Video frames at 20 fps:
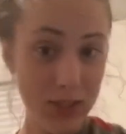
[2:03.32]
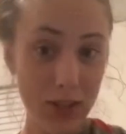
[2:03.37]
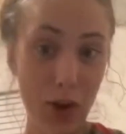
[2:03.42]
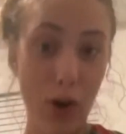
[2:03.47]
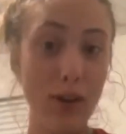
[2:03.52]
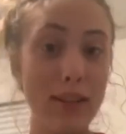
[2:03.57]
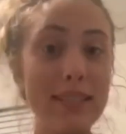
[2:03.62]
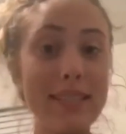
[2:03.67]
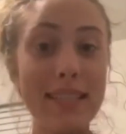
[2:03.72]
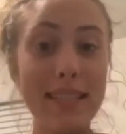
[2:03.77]
to all
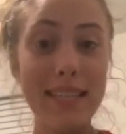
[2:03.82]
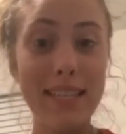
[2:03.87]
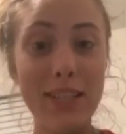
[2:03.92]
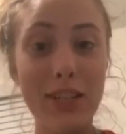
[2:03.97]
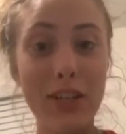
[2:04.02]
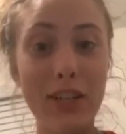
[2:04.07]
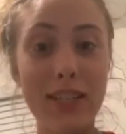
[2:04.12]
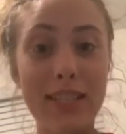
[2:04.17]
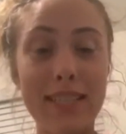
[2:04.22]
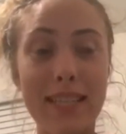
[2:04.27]
the
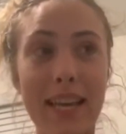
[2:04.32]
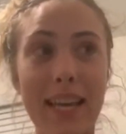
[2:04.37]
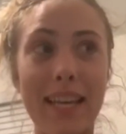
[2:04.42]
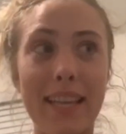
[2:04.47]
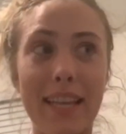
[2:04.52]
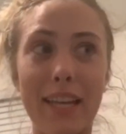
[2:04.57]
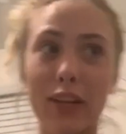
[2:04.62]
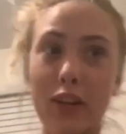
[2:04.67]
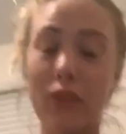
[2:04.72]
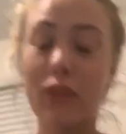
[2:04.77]
seniors, and
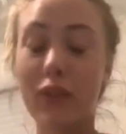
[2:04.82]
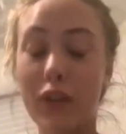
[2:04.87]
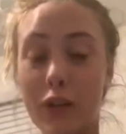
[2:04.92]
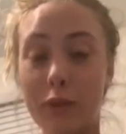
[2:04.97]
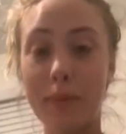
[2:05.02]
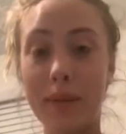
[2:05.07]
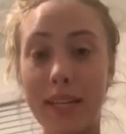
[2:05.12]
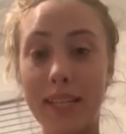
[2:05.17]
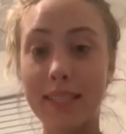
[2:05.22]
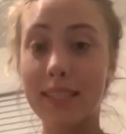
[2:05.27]
thank you for
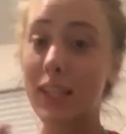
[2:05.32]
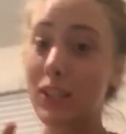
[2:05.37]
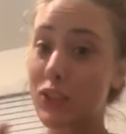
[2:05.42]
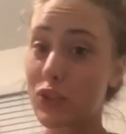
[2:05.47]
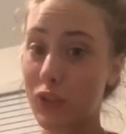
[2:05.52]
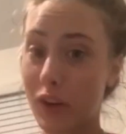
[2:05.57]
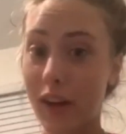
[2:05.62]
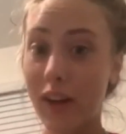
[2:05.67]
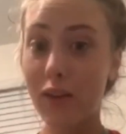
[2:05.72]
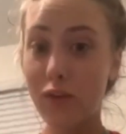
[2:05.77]
being such
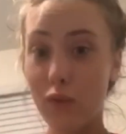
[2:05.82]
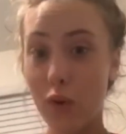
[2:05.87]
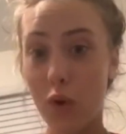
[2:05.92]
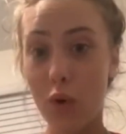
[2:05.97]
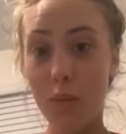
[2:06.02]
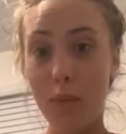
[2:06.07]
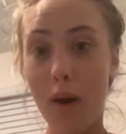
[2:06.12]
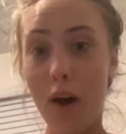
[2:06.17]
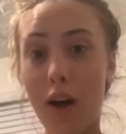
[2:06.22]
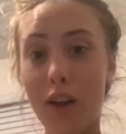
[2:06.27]
great role
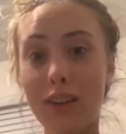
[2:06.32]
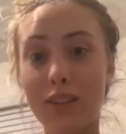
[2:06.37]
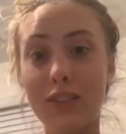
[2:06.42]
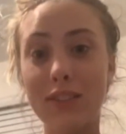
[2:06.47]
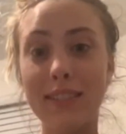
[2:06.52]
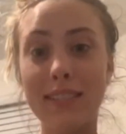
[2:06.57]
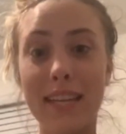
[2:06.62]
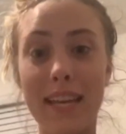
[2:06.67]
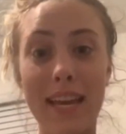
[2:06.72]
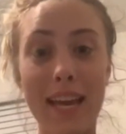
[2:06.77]
models
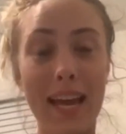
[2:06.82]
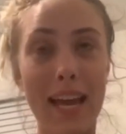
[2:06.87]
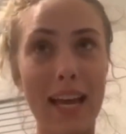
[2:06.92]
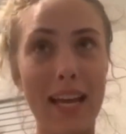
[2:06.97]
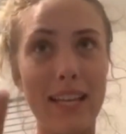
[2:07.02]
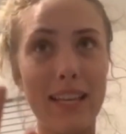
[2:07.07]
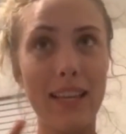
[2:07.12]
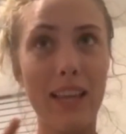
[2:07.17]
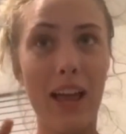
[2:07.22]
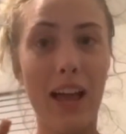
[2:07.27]

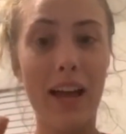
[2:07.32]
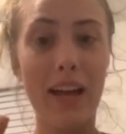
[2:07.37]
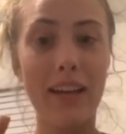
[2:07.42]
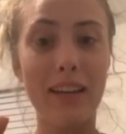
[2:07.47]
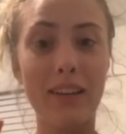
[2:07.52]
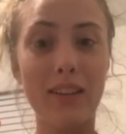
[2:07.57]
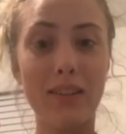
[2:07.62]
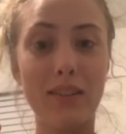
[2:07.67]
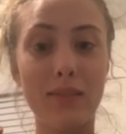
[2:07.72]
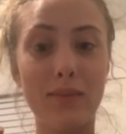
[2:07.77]
and, like,
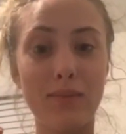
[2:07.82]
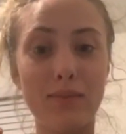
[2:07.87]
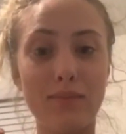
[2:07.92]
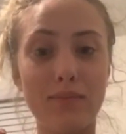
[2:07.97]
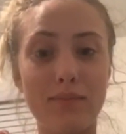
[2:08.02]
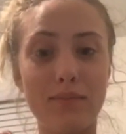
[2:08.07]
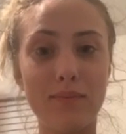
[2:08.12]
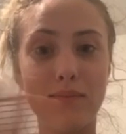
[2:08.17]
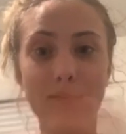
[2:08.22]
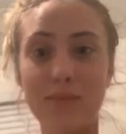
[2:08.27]

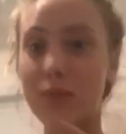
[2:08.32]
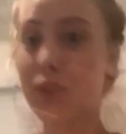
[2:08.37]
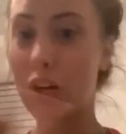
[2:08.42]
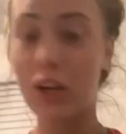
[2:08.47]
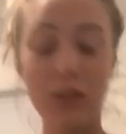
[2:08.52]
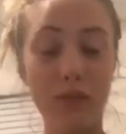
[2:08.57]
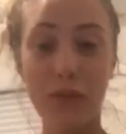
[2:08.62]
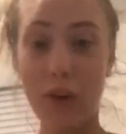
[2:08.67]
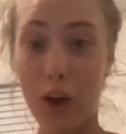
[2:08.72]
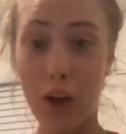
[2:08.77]

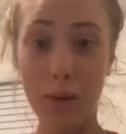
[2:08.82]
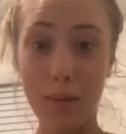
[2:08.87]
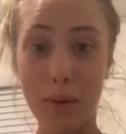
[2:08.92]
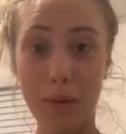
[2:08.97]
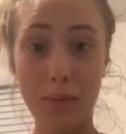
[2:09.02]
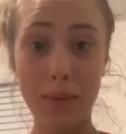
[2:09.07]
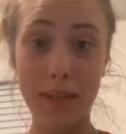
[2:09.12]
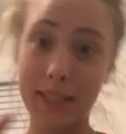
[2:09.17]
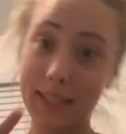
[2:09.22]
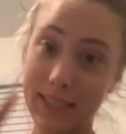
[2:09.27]
good volleyball
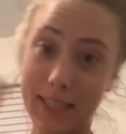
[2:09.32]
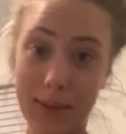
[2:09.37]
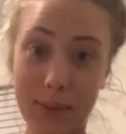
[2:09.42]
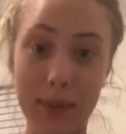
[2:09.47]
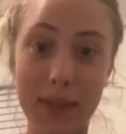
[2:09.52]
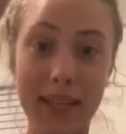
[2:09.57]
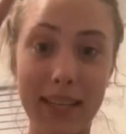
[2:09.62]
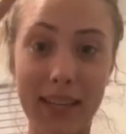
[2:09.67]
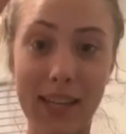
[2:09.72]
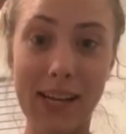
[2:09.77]
players that we
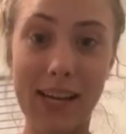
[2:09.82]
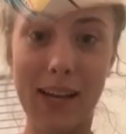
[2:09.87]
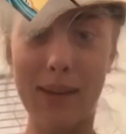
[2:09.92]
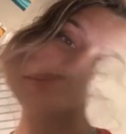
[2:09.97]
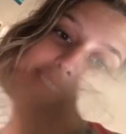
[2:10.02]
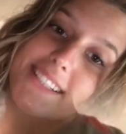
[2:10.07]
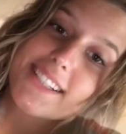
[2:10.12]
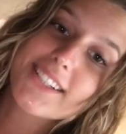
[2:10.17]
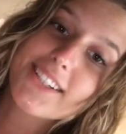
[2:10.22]
can look up.